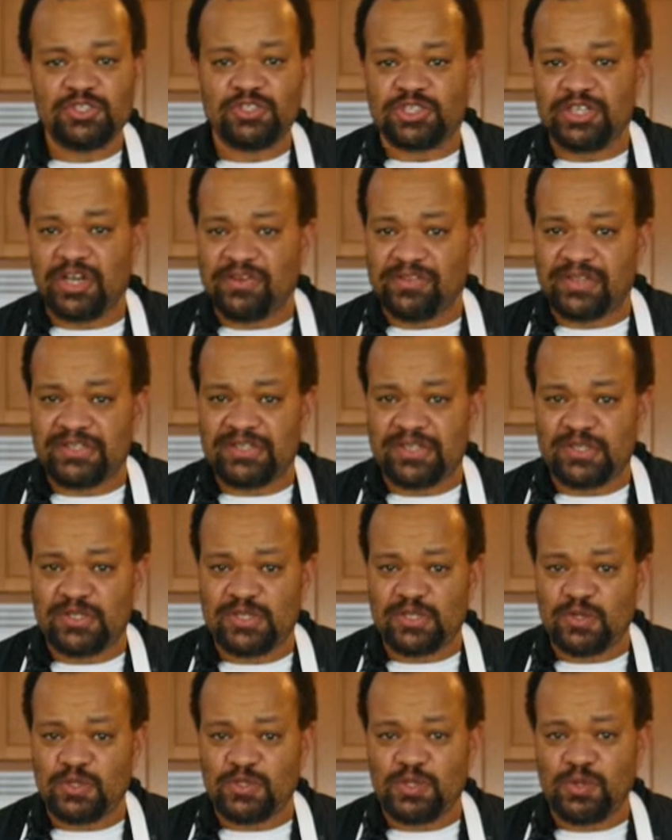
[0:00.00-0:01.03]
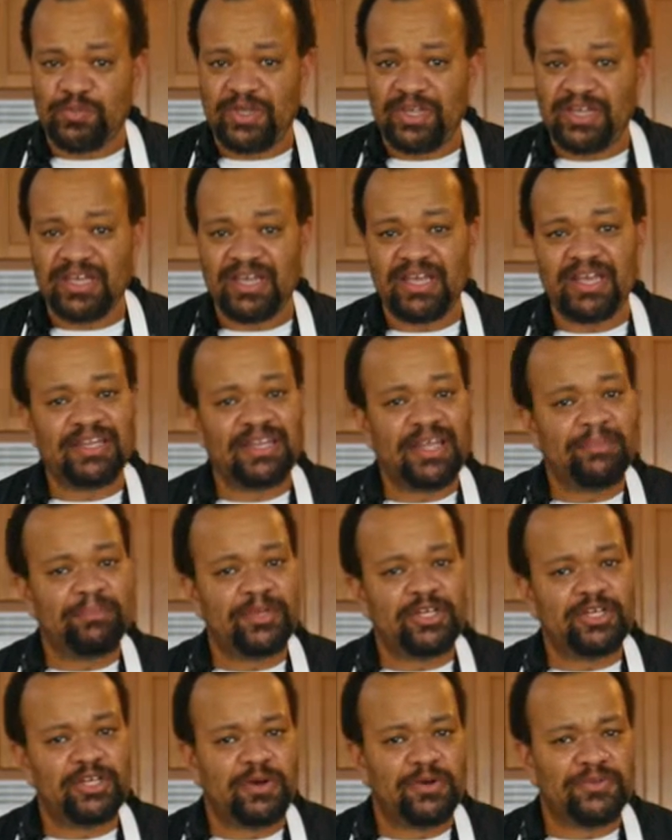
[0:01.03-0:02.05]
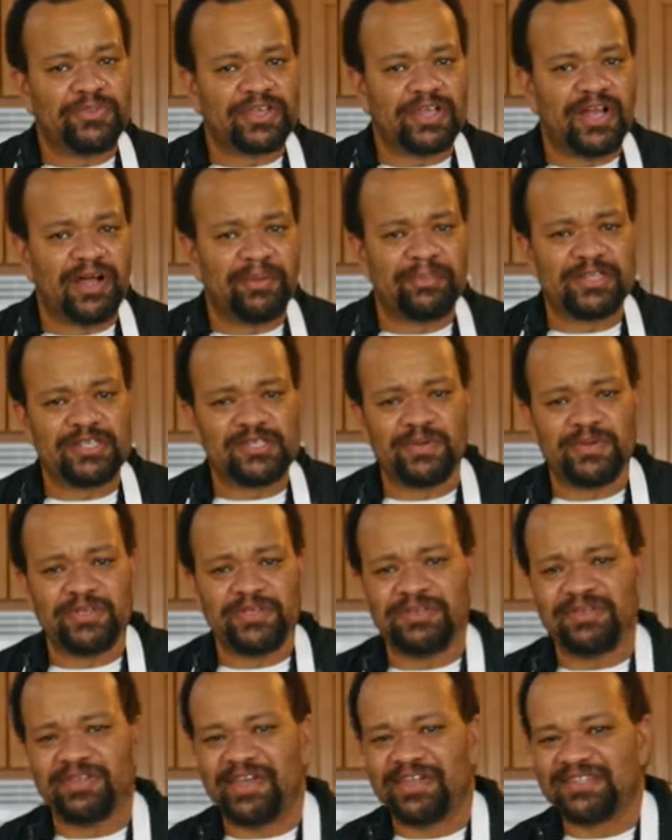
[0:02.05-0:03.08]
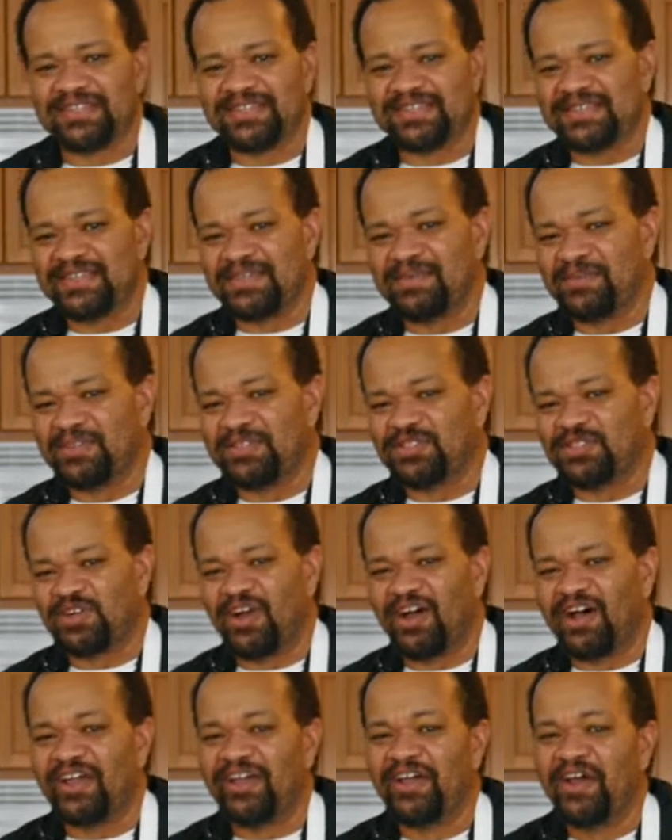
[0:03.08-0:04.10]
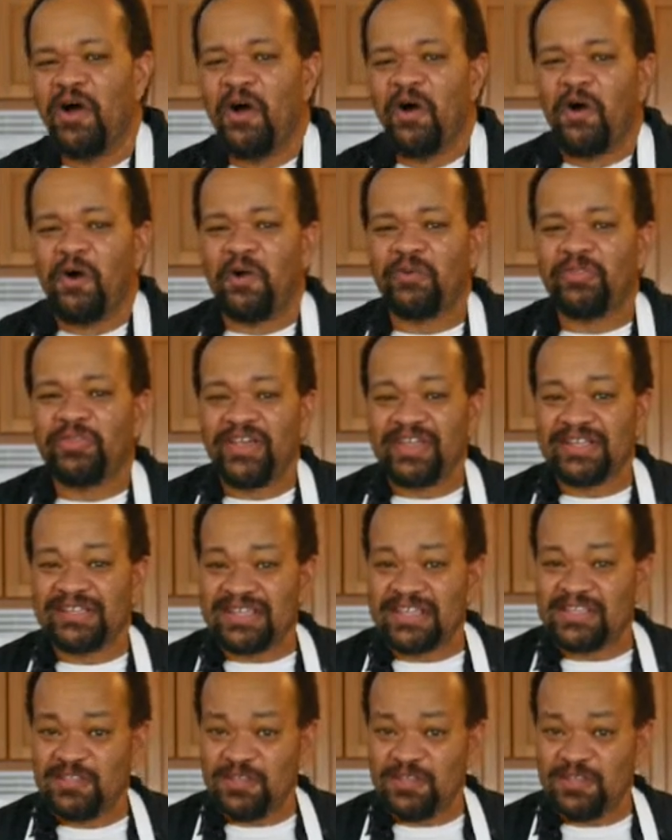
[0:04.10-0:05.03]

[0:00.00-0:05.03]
share this on social media and let me know in the comments what you'd like to see me try or things that